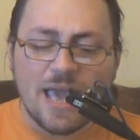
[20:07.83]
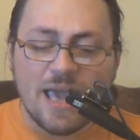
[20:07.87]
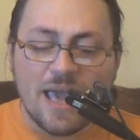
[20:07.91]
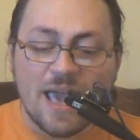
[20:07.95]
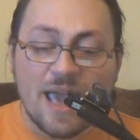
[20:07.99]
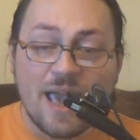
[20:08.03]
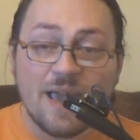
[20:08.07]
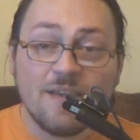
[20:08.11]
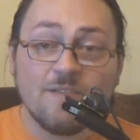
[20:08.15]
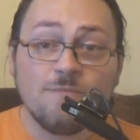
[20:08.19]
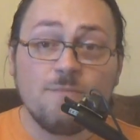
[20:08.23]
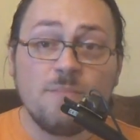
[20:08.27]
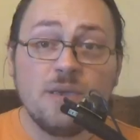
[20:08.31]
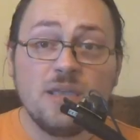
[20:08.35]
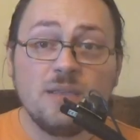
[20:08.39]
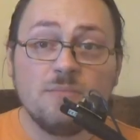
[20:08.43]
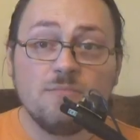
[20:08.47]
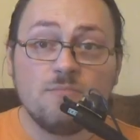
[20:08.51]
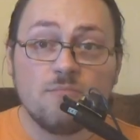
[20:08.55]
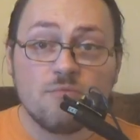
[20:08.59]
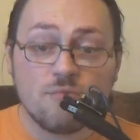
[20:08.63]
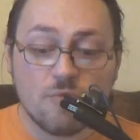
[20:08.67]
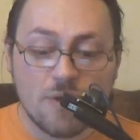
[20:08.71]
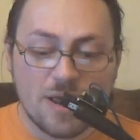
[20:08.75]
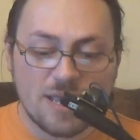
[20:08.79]
have
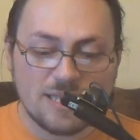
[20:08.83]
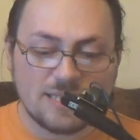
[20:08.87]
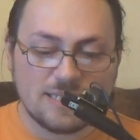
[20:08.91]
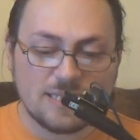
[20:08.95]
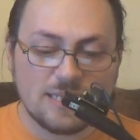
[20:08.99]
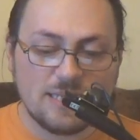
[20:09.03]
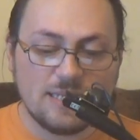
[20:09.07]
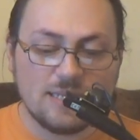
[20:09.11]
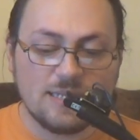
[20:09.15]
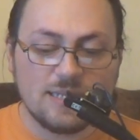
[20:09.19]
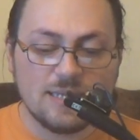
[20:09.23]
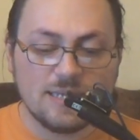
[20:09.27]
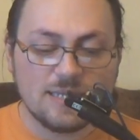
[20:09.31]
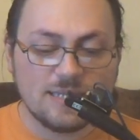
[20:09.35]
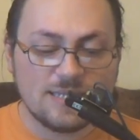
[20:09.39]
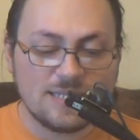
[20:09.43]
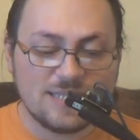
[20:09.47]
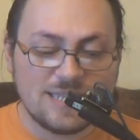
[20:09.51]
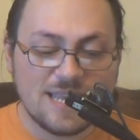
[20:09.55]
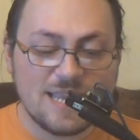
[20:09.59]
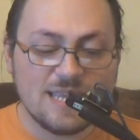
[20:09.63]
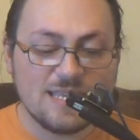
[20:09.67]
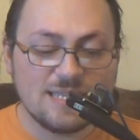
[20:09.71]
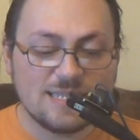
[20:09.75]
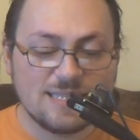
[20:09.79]
been present
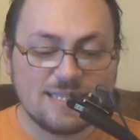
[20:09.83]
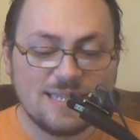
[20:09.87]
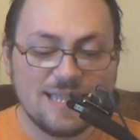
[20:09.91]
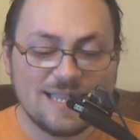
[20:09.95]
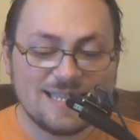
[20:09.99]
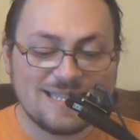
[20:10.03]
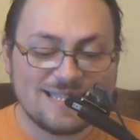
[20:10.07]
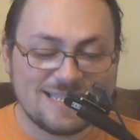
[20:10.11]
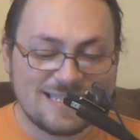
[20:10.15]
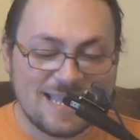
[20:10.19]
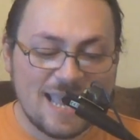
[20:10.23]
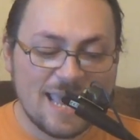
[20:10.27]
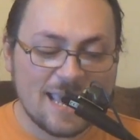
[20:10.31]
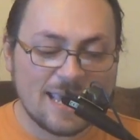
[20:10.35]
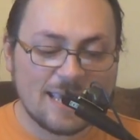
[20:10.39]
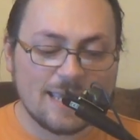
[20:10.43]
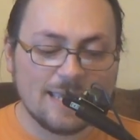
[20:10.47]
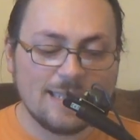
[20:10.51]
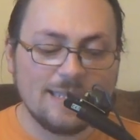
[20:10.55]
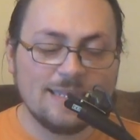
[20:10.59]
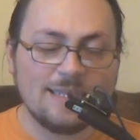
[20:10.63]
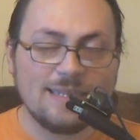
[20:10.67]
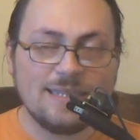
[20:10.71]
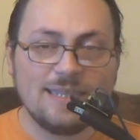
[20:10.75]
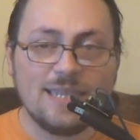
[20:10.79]
since the
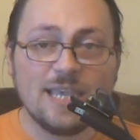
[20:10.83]
second